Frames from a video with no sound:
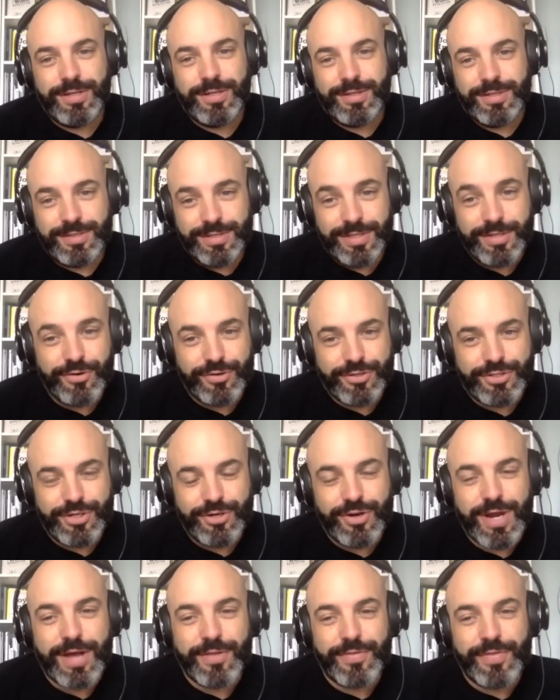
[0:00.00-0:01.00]

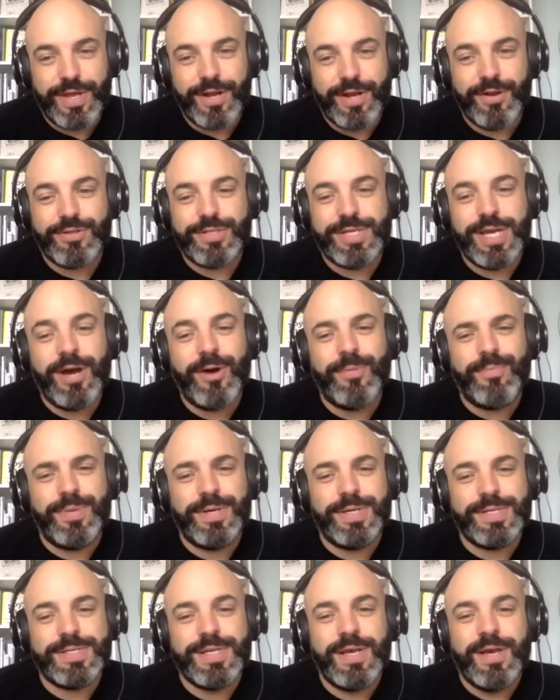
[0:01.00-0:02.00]
literature out there to help
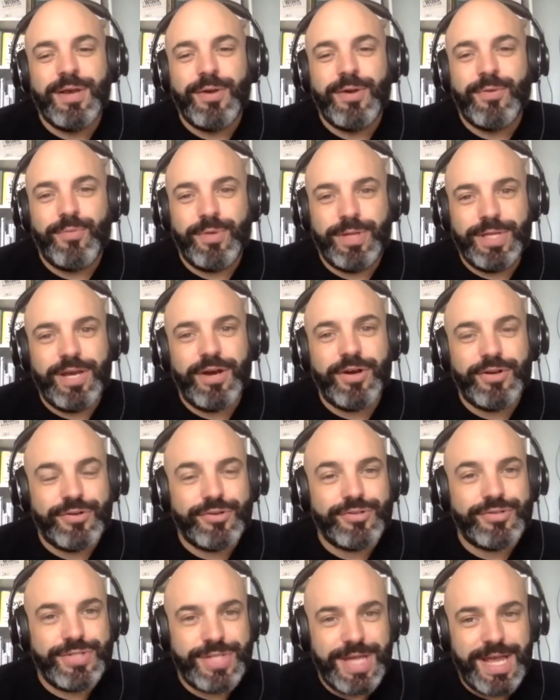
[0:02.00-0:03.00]
us really
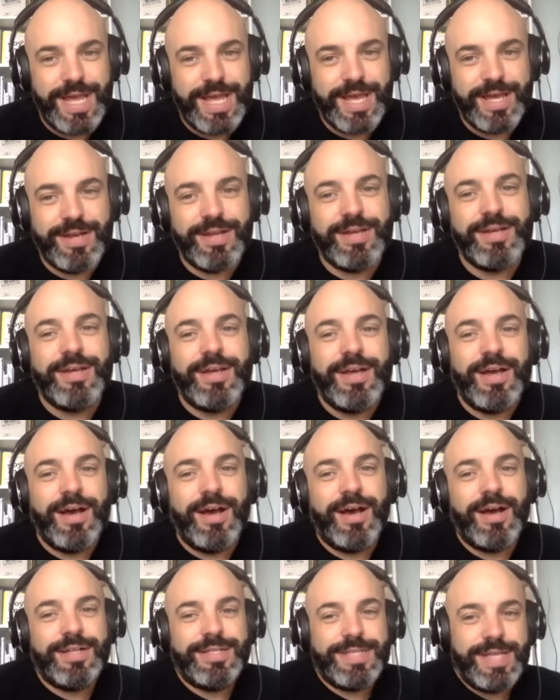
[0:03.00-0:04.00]
understand
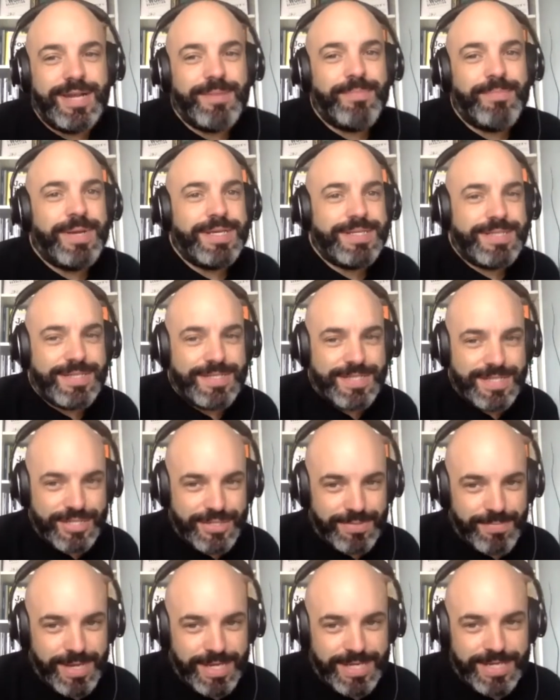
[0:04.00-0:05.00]
database
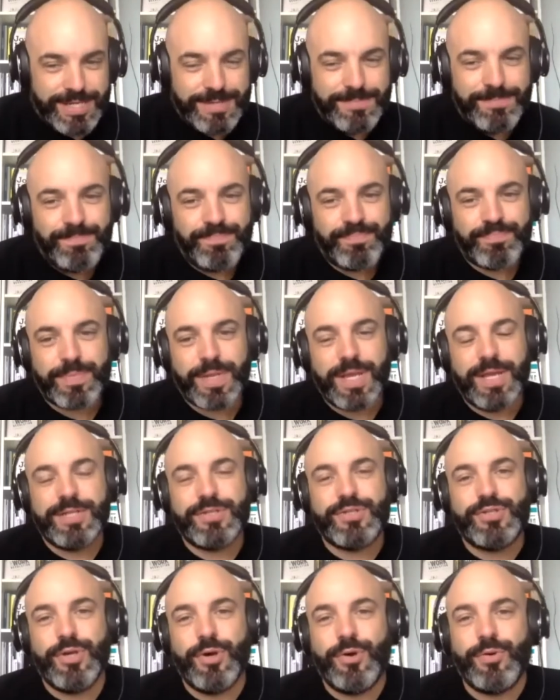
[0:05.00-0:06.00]
decision making.
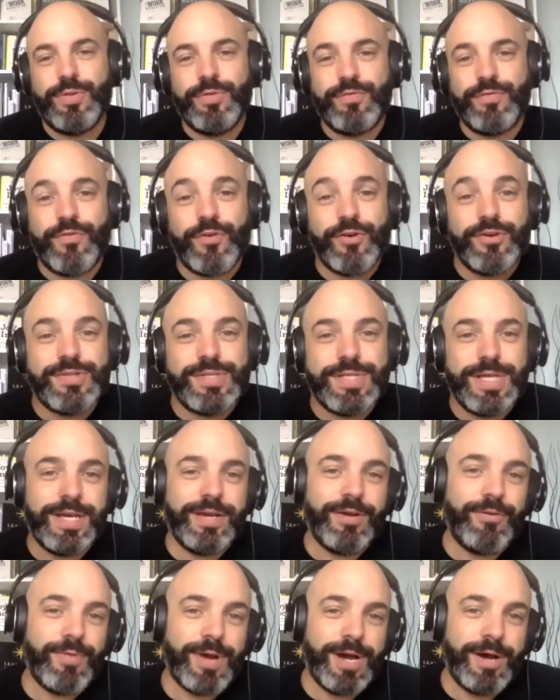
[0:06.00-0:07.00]
And so the first
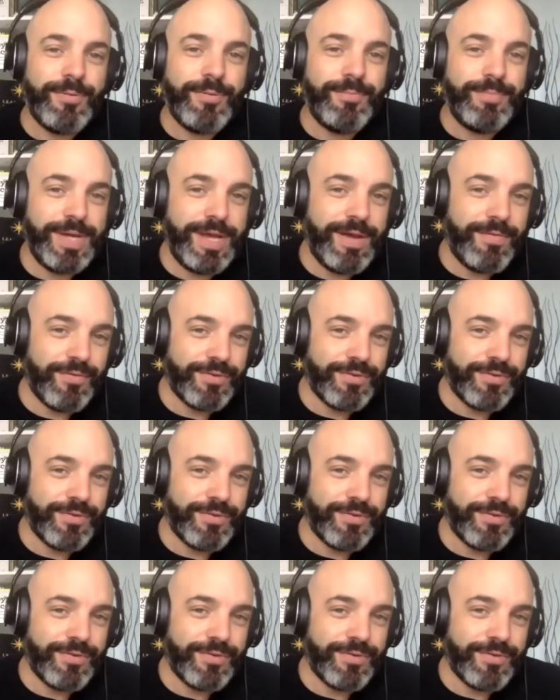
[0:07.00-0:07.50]
thing around behavioral